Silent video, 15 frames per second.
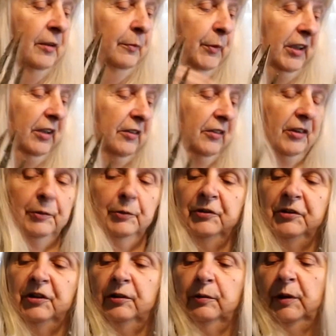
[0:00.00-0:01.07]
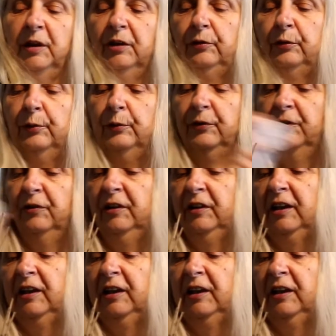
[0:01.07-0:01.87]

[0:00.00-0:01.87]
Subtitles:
because I wanted to make sure that the